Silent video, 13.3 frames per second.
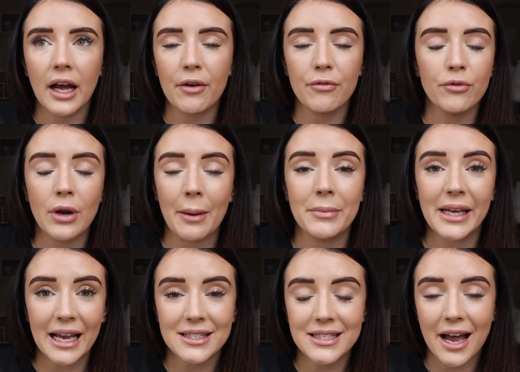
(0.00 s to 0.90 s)
I'm
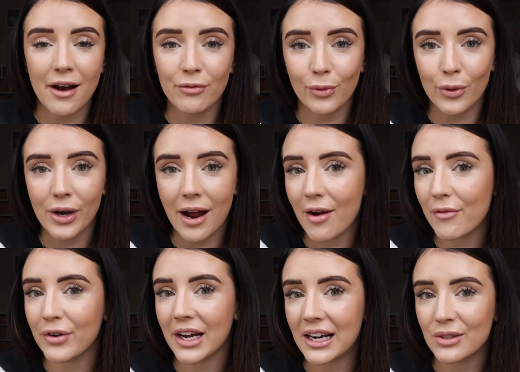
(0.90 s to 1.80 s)
yet to have one. I
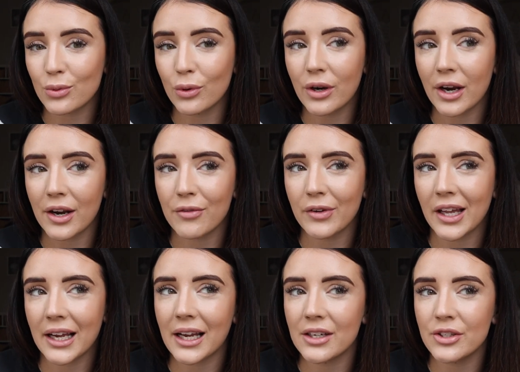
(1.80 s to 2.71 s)
haven't had one, and I
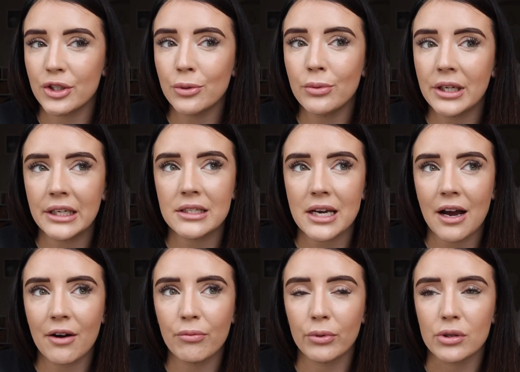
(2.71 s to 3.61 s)
feel like I do need to
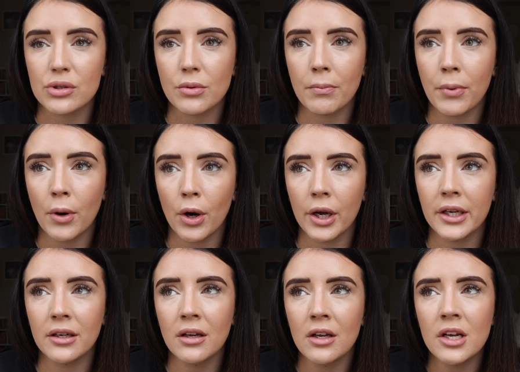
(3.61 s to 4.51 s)
have one at some
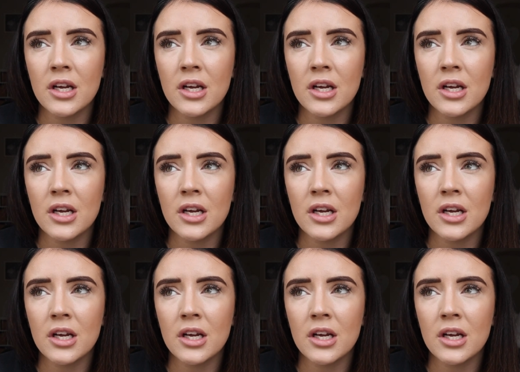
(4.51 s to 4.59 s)
point,